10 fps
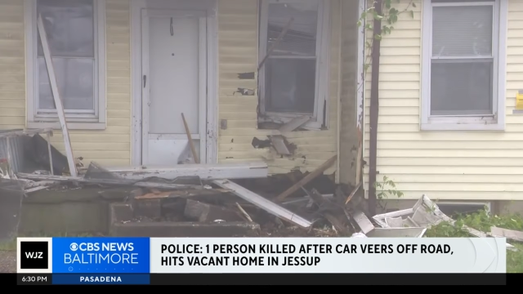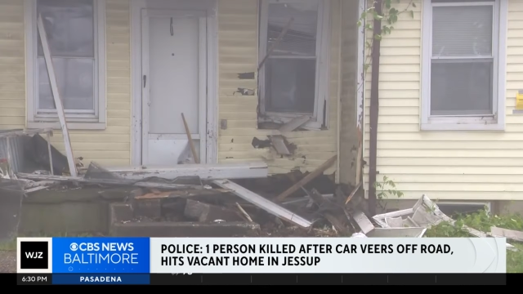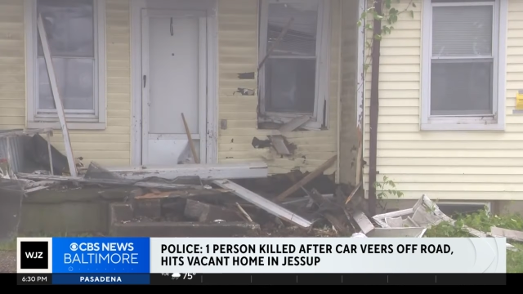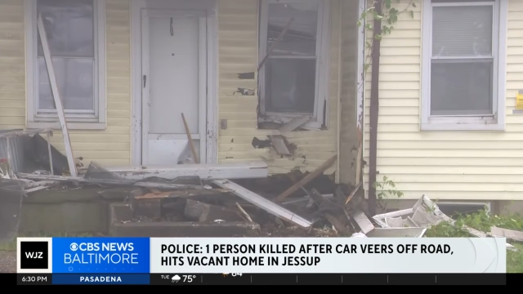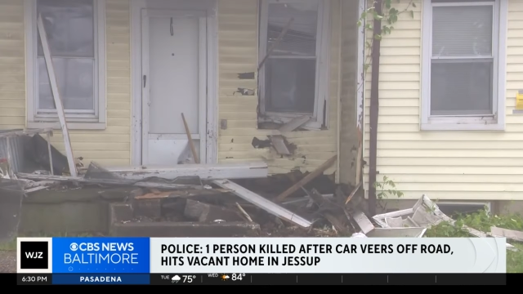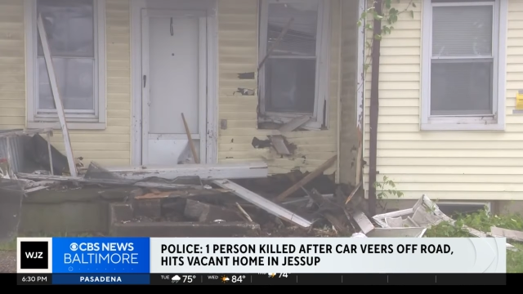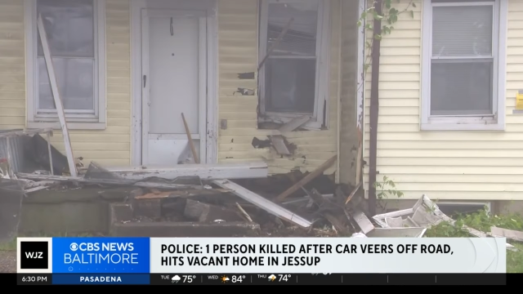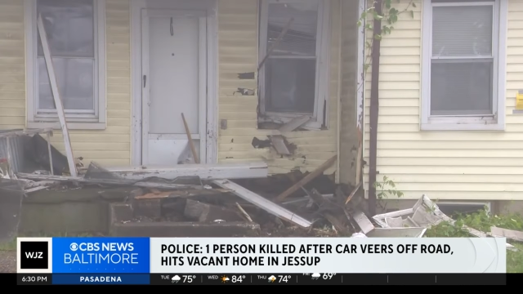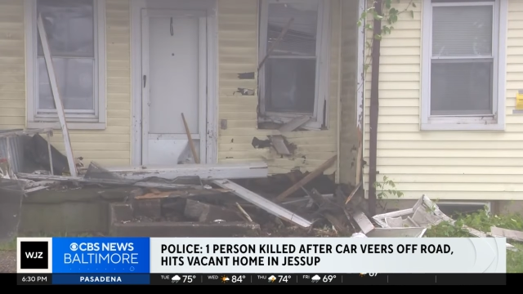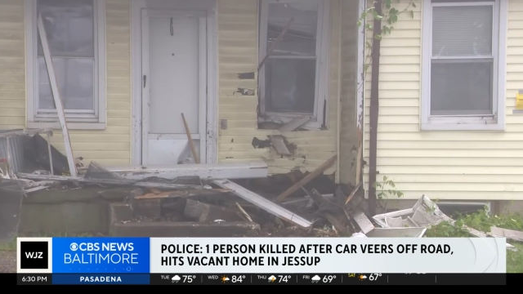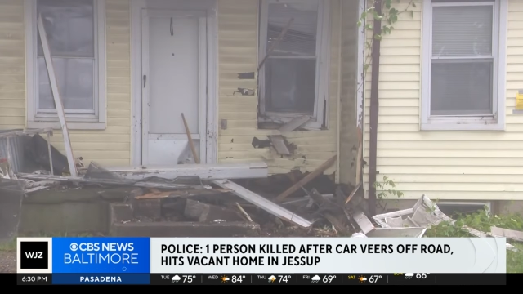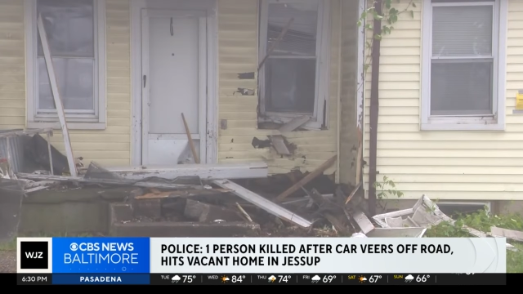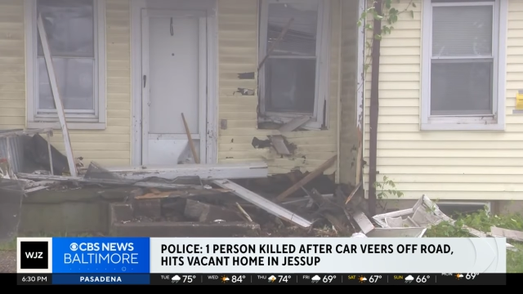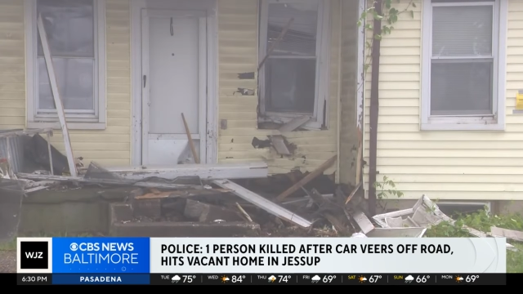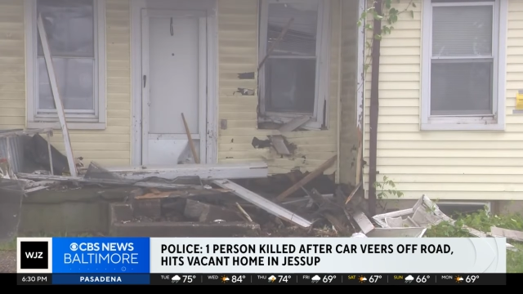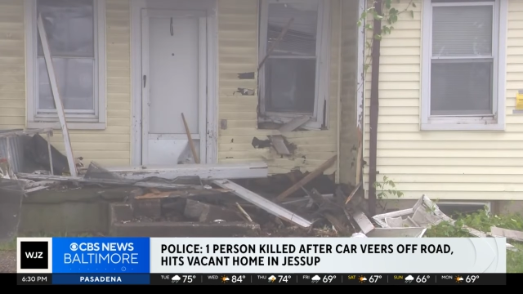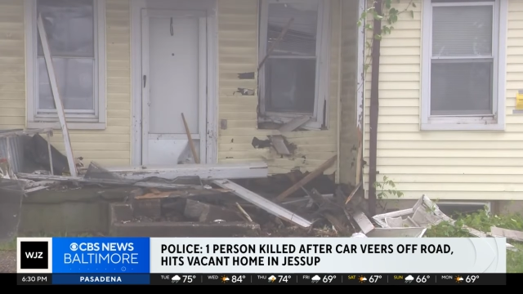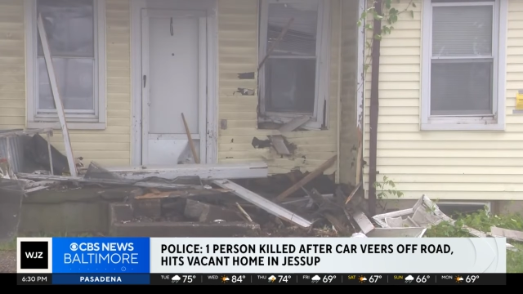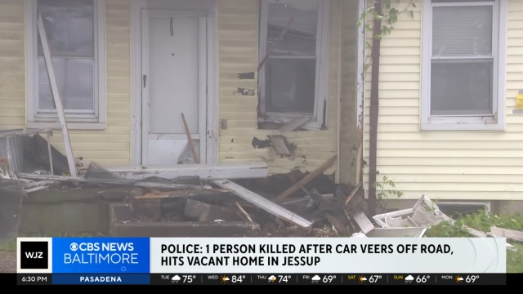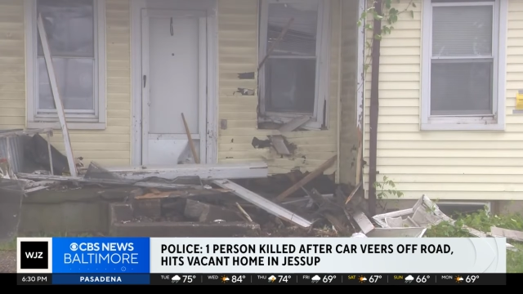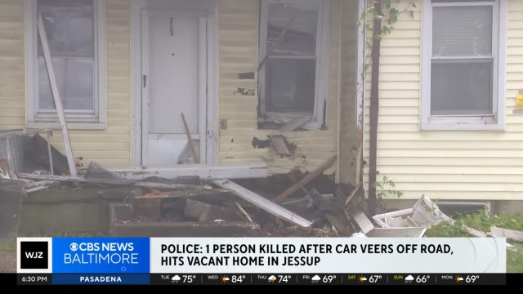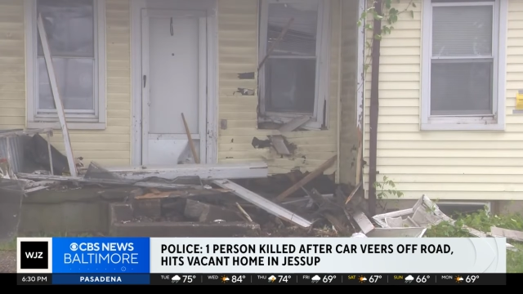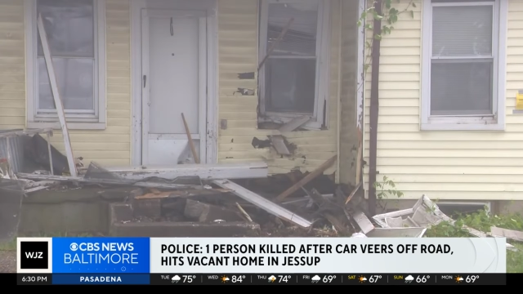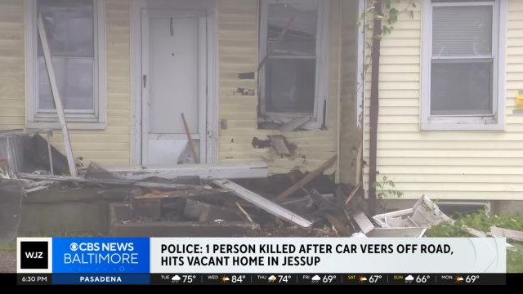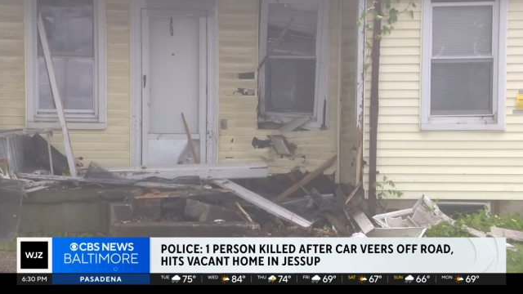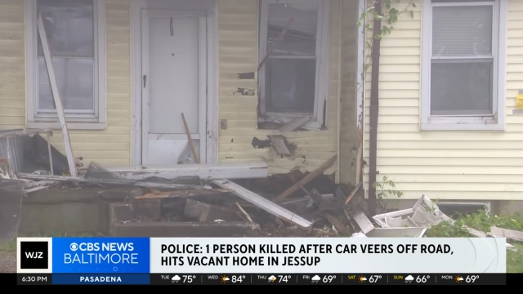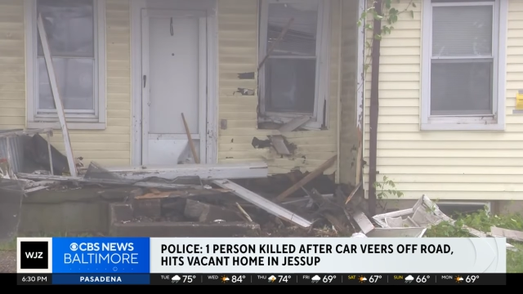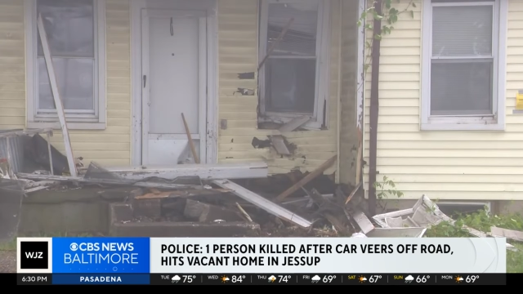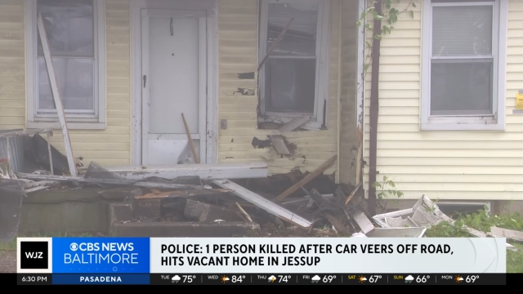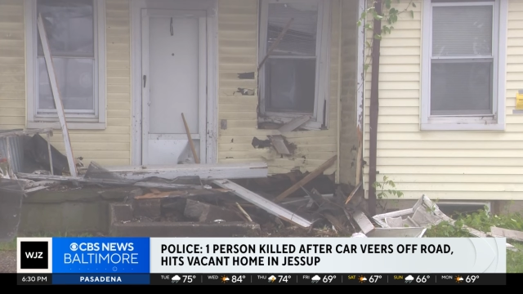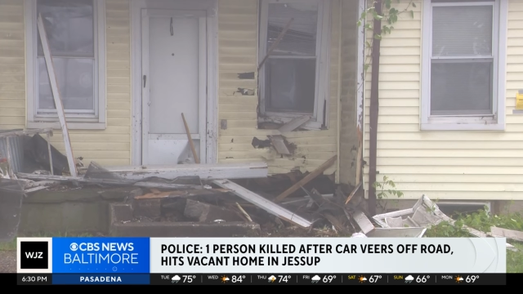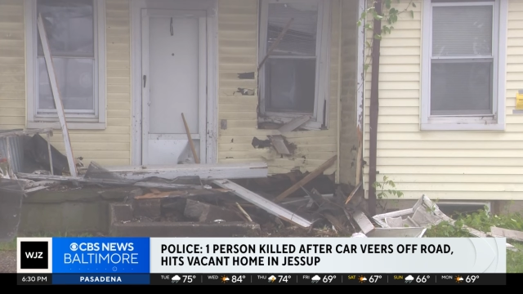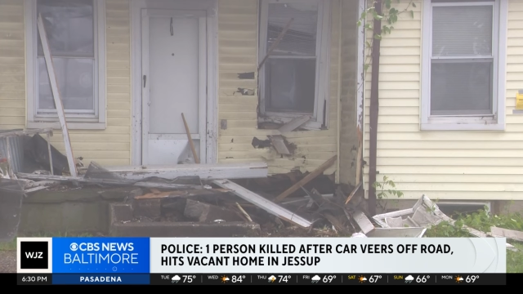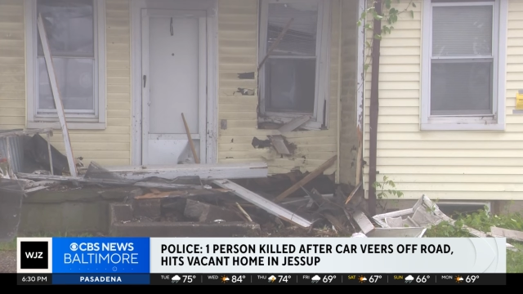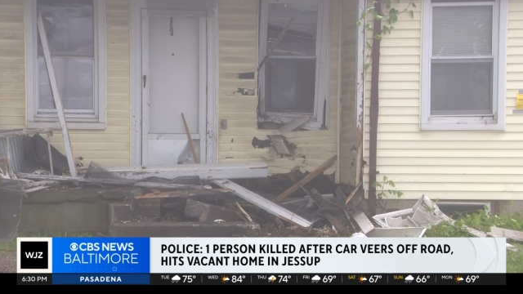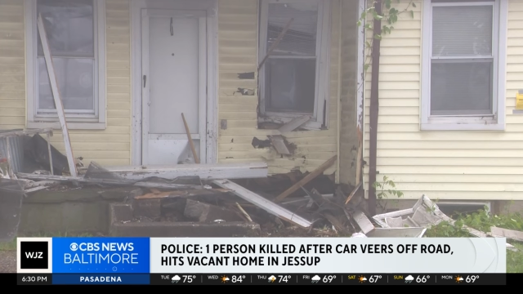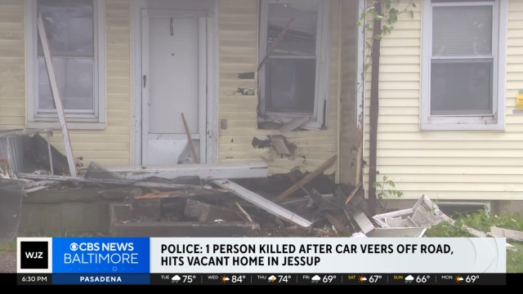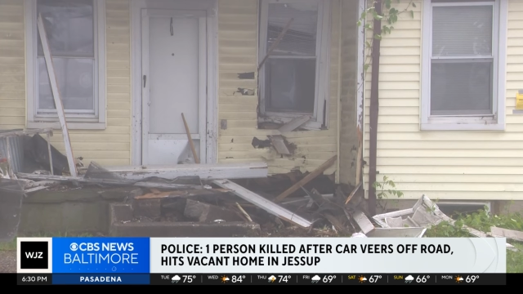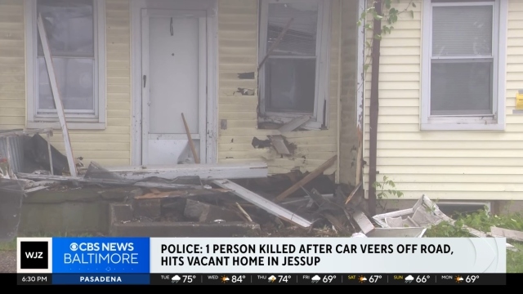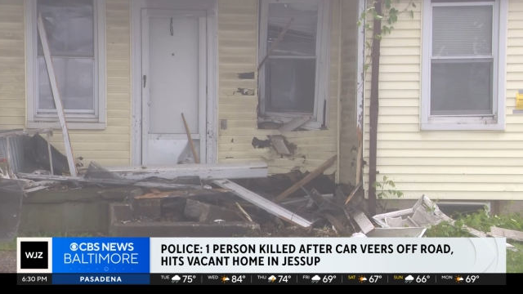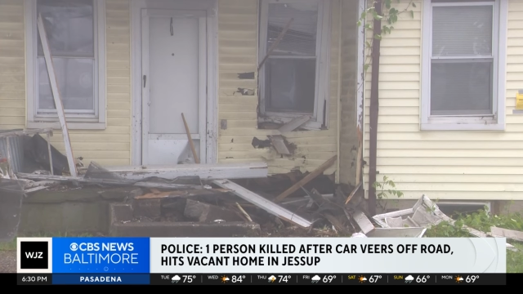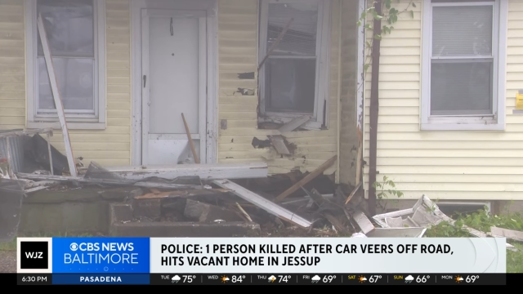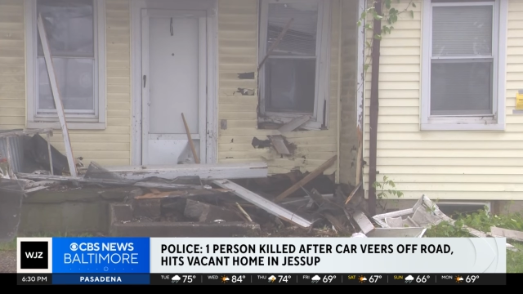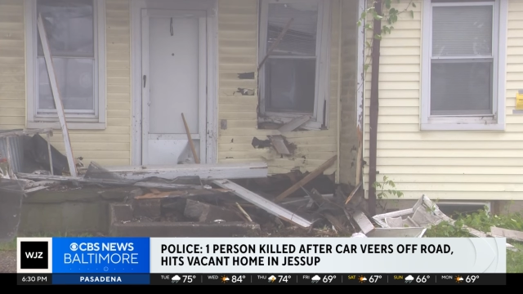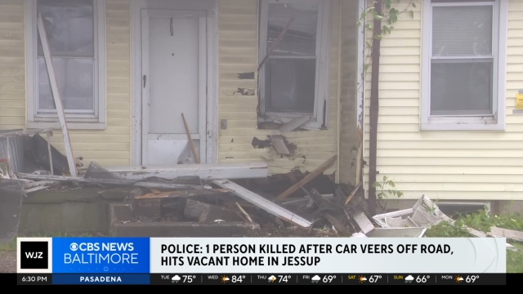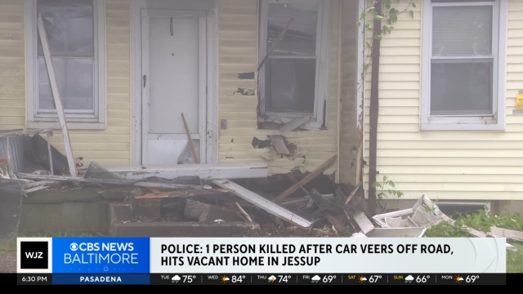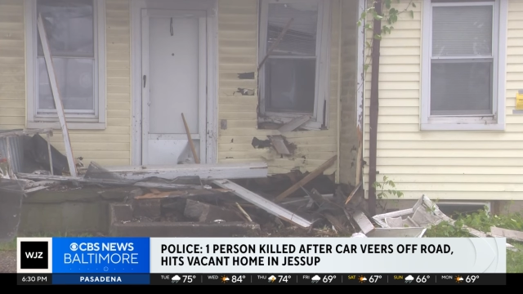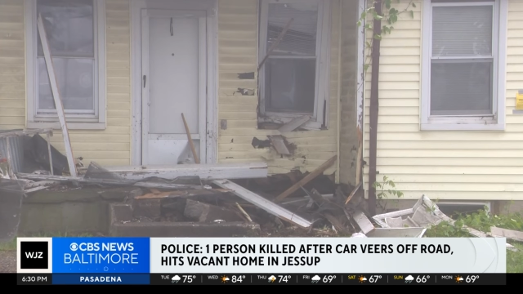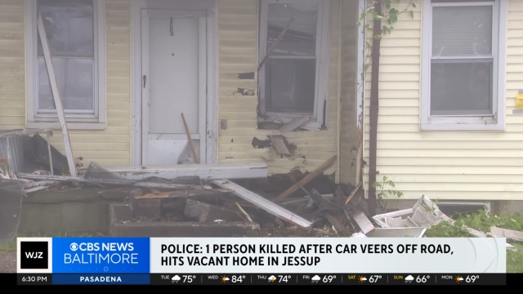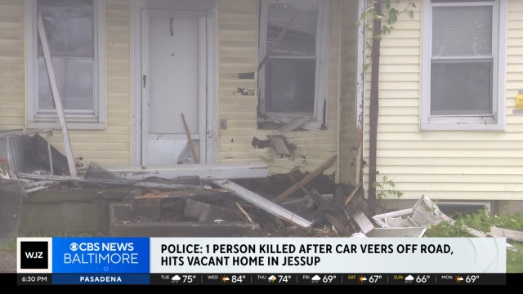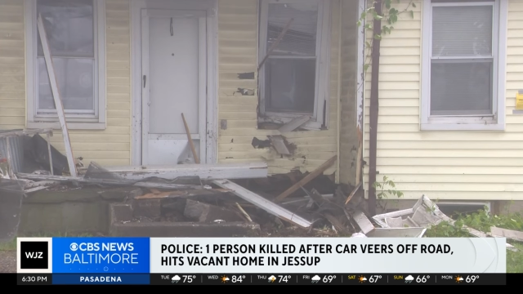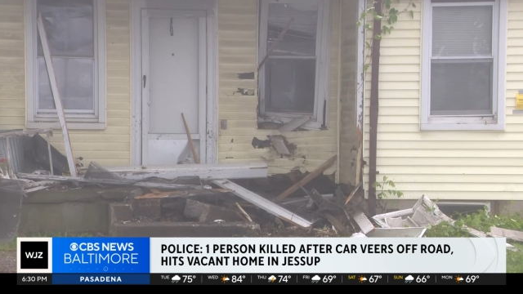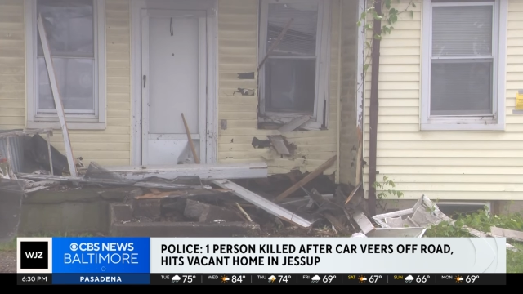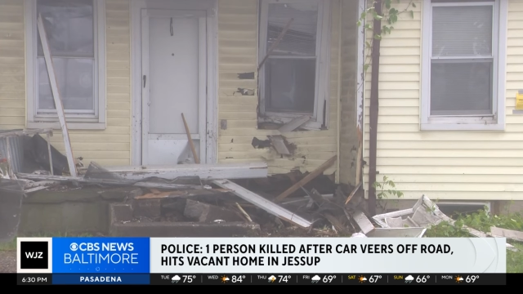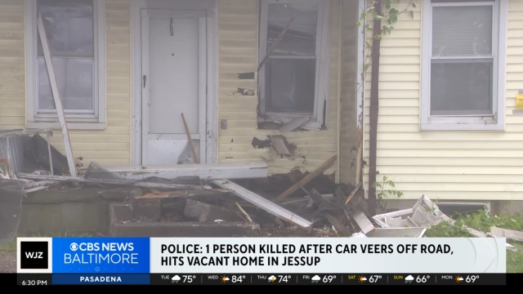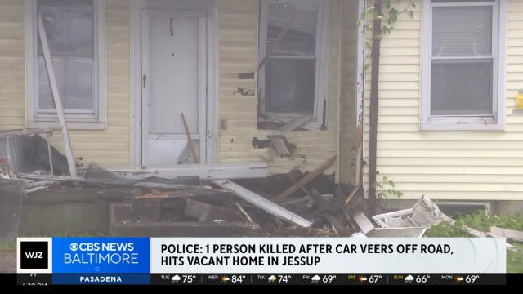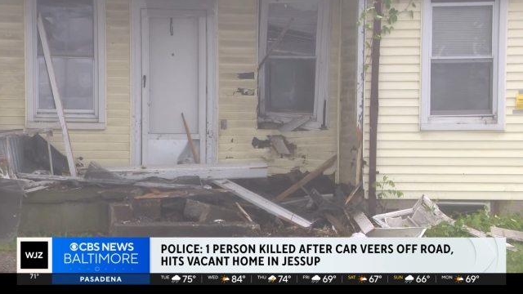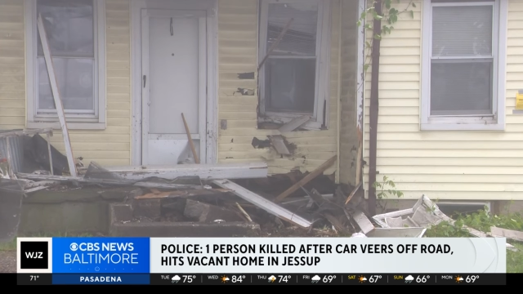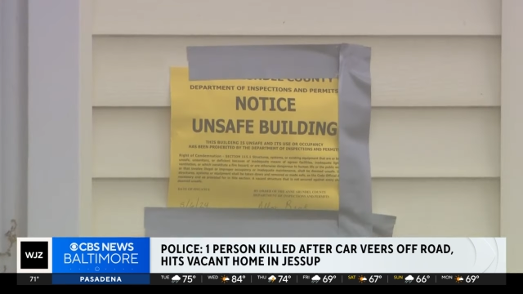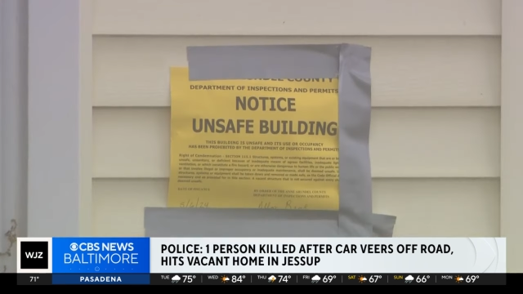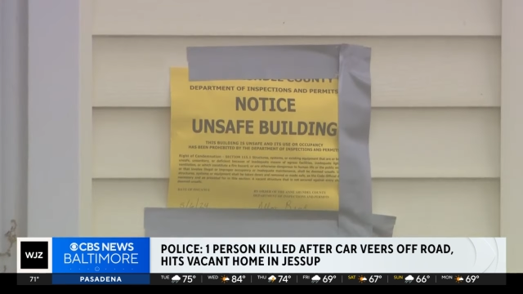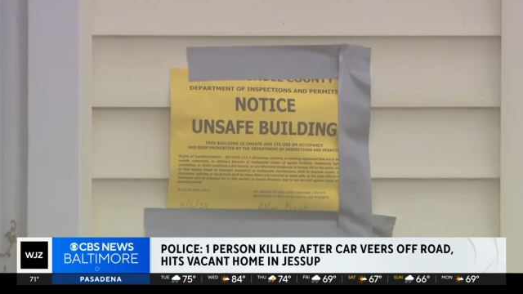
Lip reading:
Nobody's mouth can be seen.